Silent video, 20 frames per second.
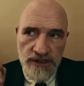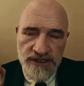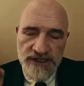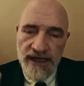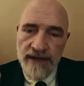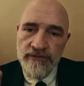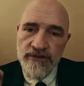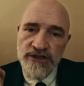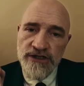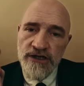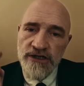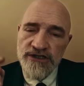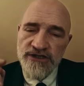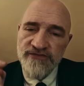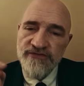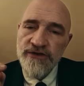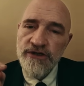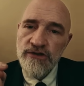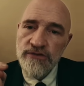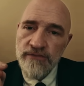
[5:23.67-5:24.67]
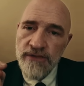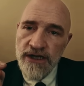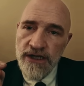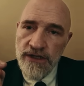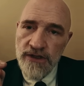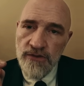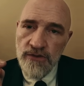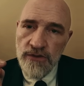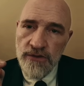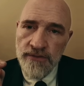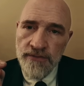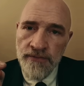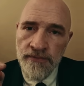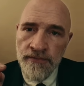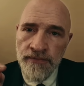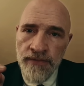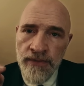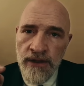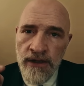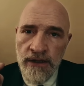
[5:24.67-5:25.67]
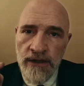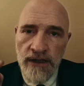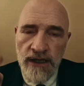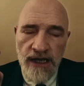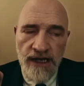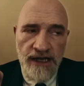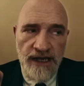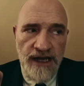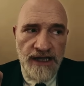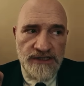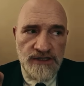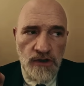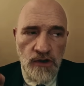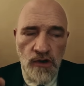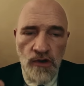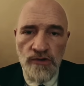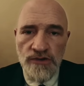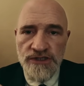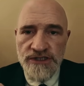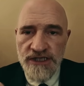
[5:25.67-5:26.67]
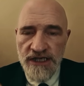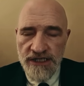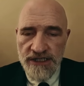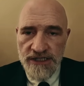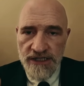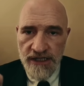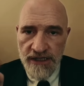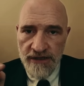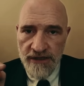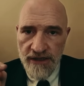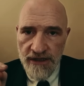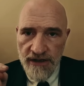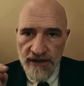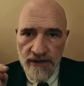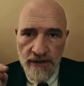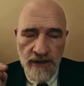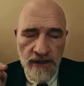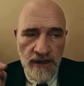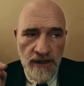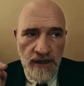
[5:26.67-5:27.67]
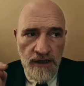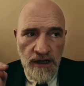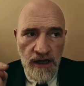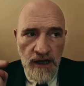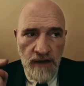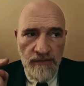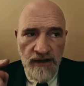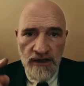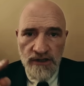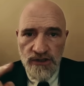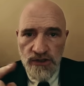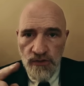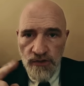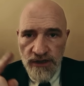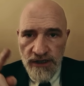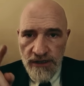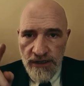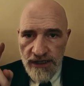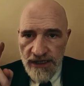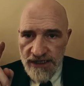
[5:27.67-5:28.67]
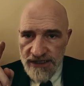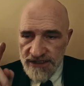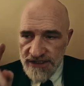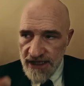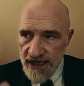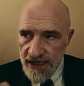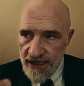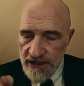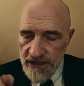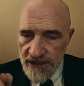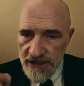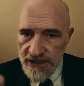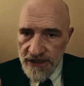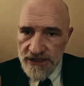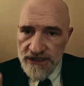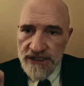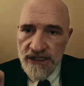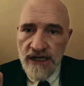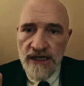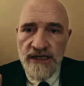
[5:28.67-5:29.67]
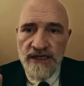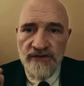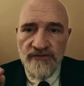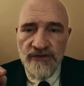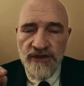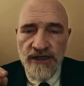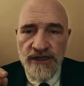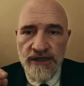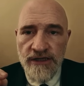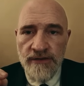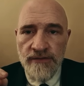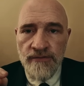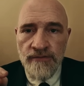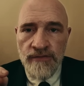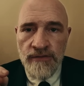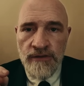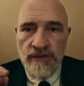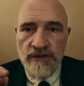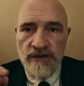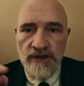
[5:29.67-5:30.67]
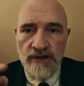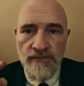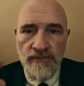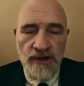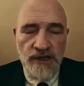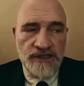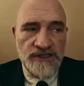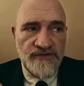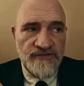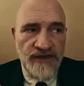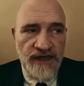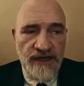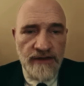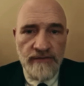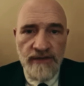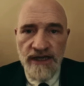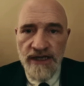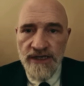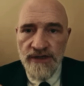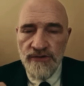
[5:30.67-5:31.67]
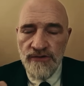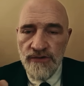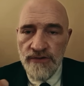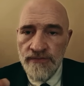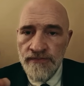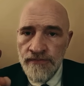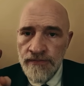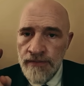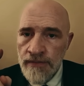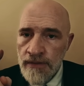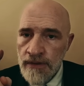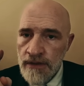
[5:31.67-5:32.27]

Sabotage Field Manual? And it has a whole section in there about doing exactly this kind of thing. There are parts of that manual,